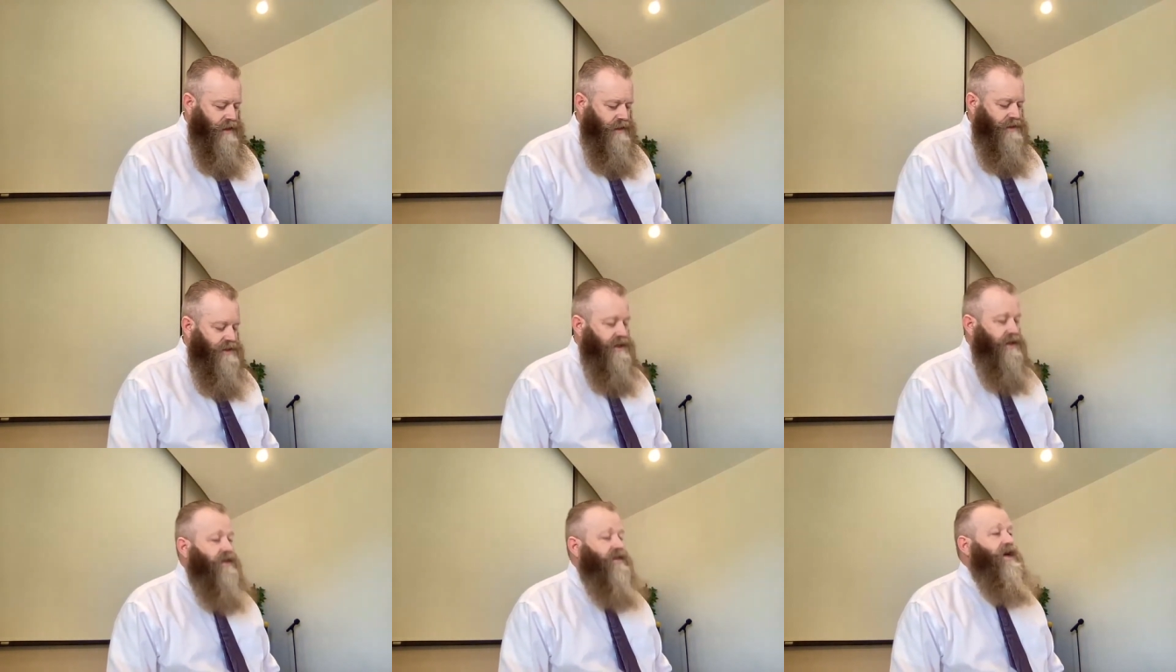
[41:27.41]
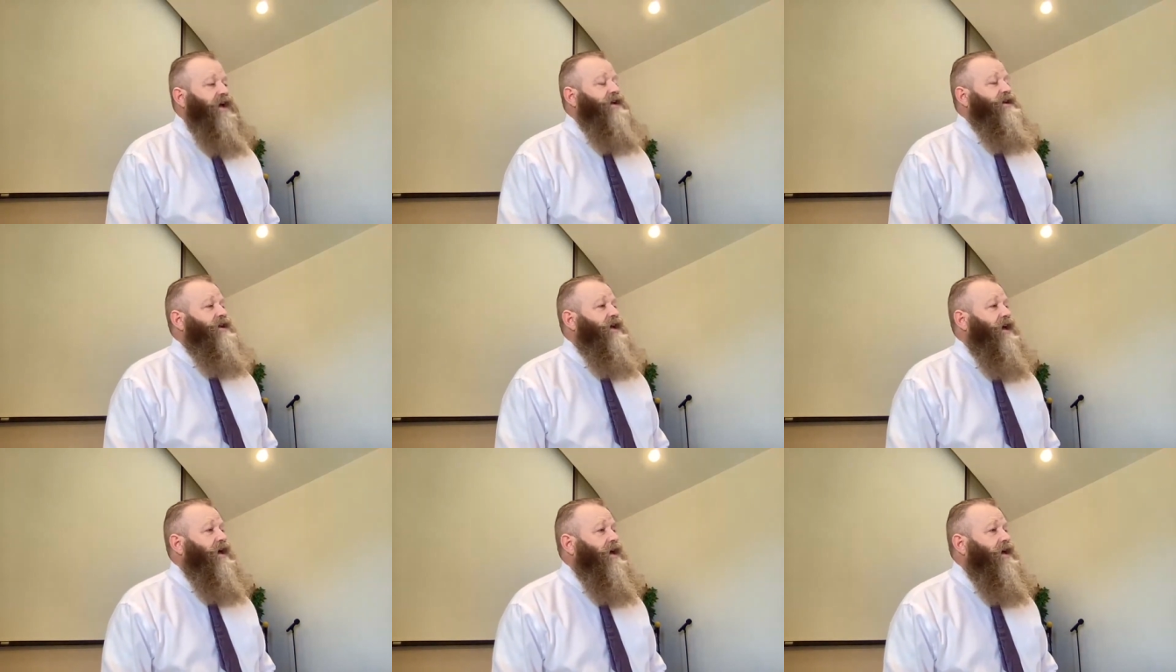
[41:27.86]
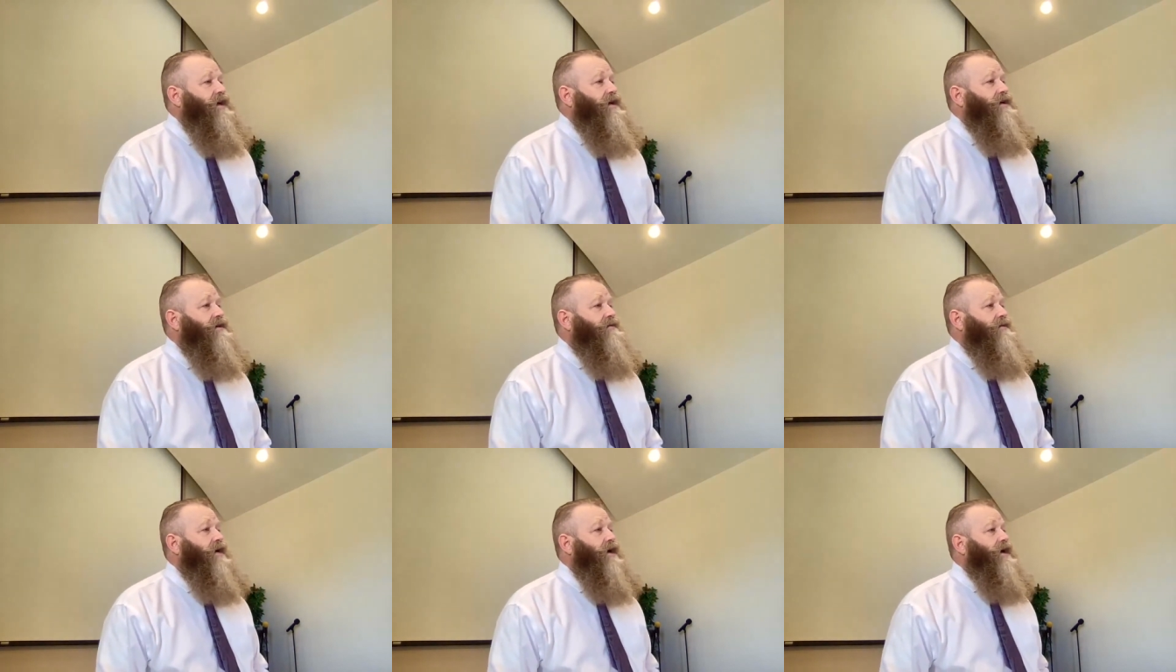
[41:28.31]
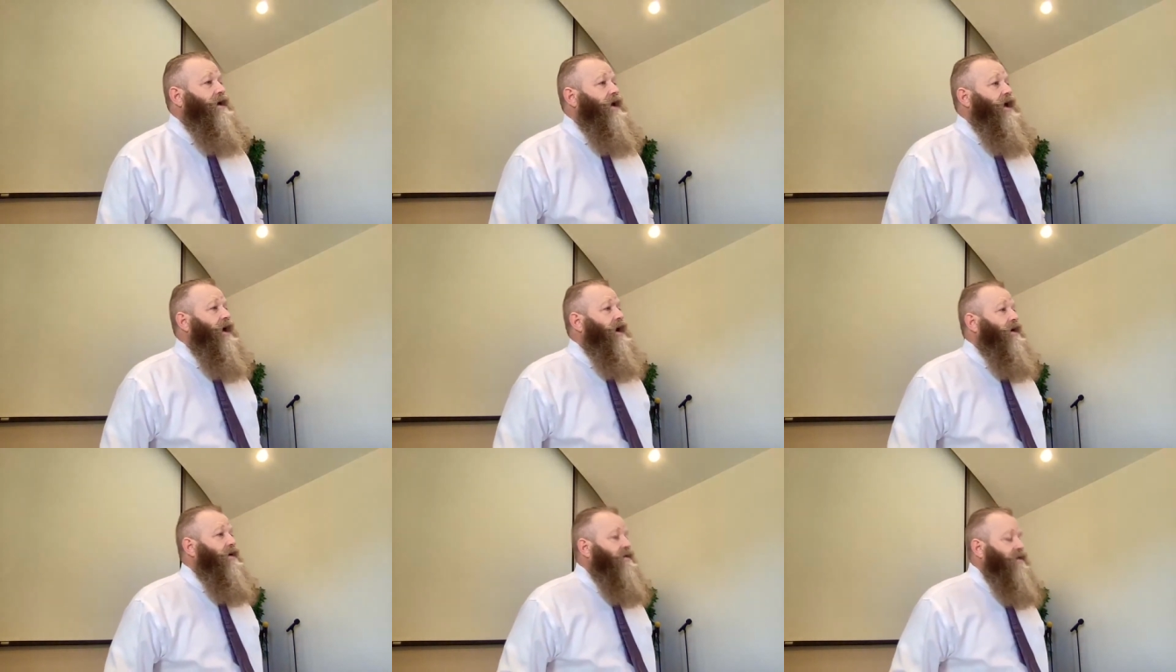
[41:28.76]
Until that day, right
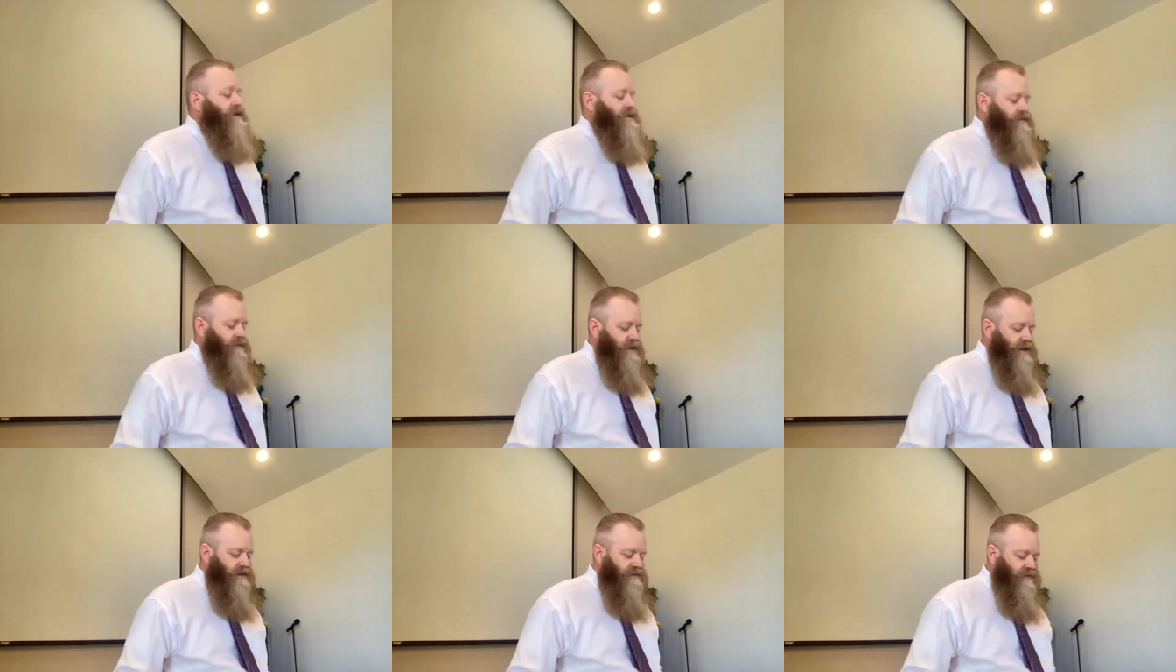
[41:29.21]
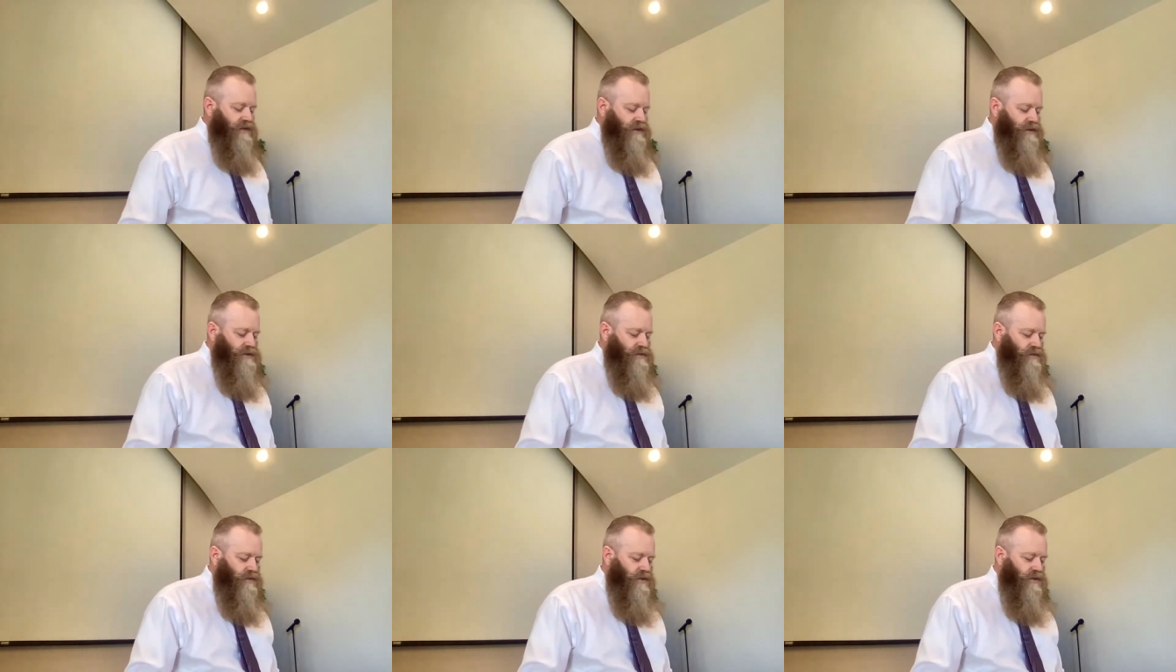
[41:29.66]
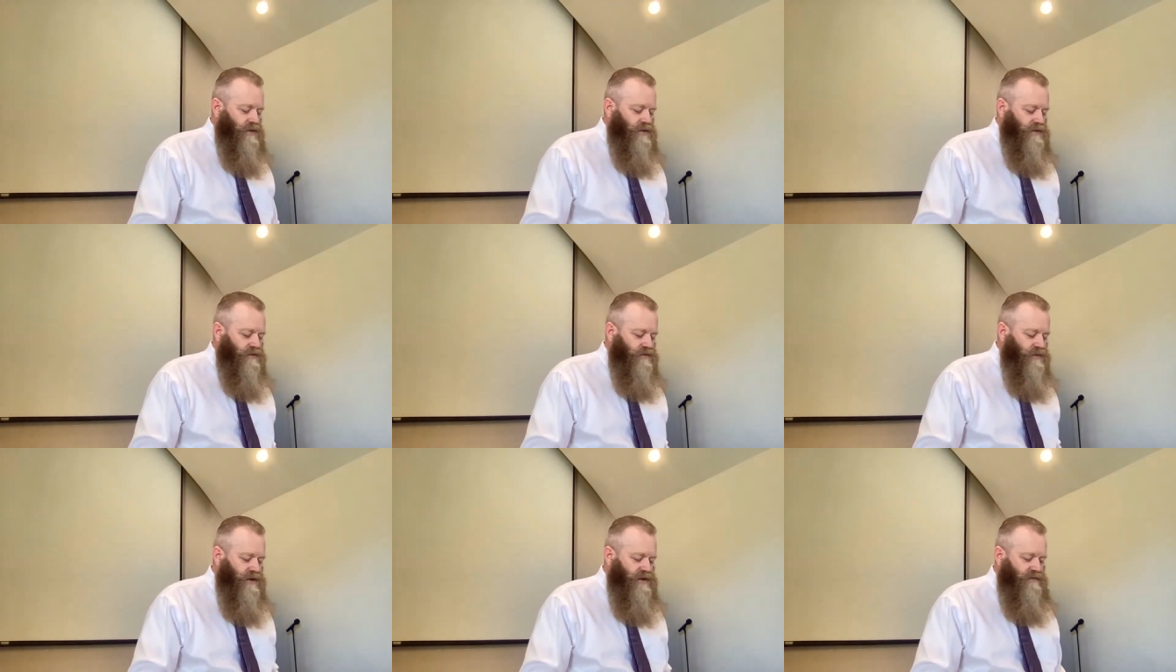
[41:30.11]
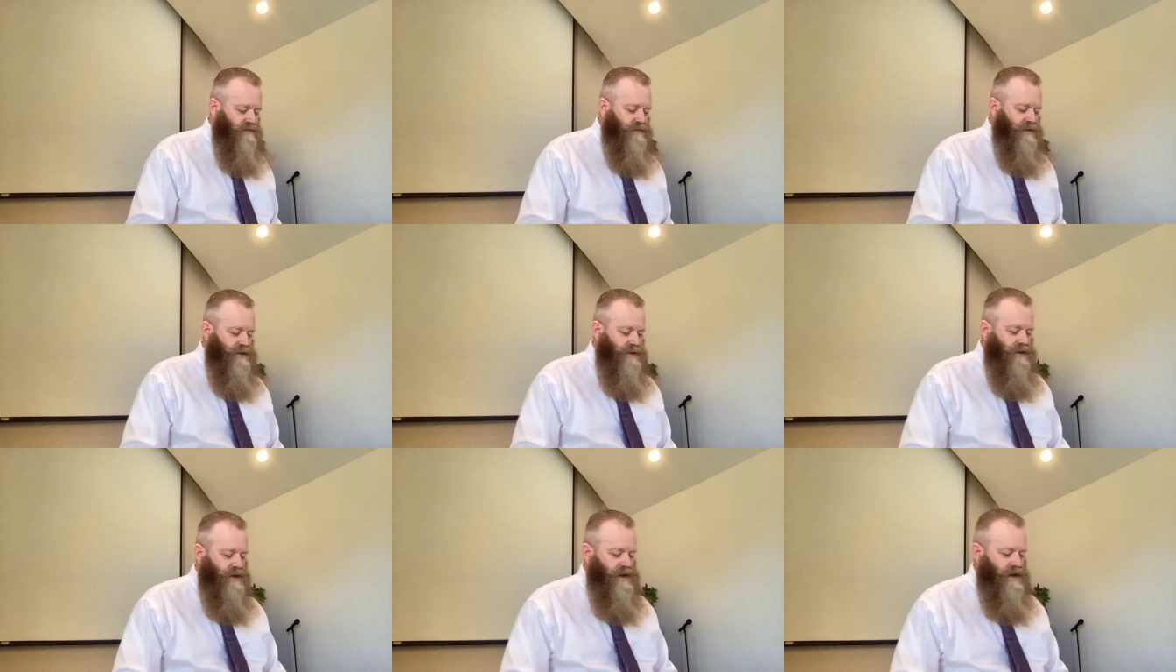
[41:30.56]
now, as we live in this world, we have
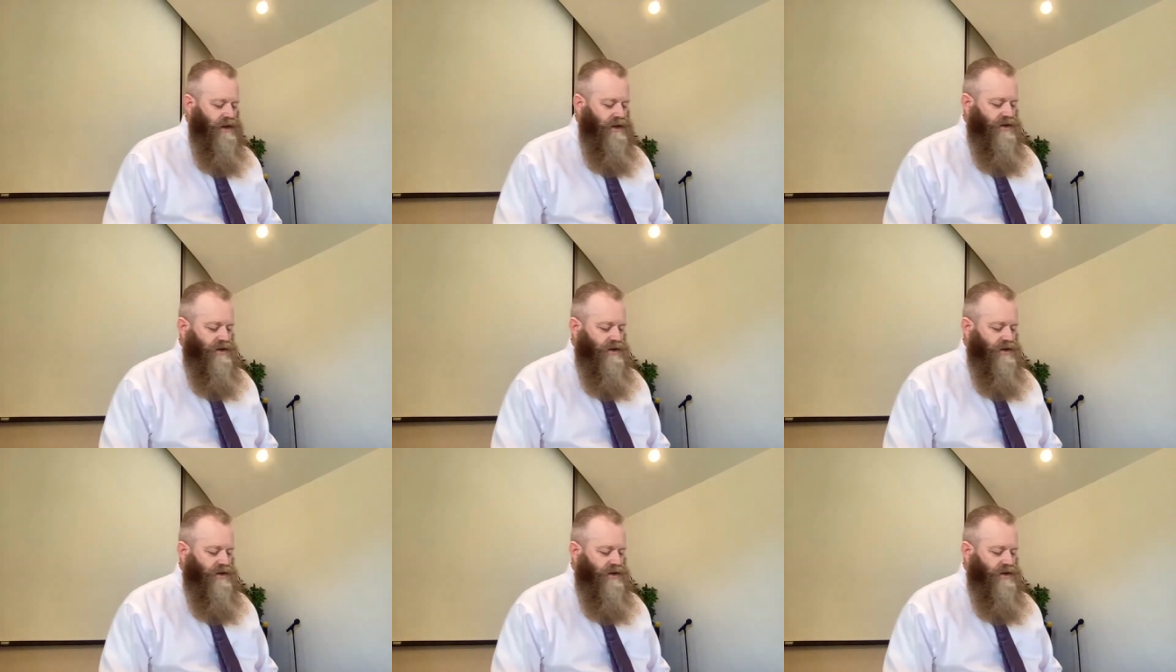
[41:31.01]
been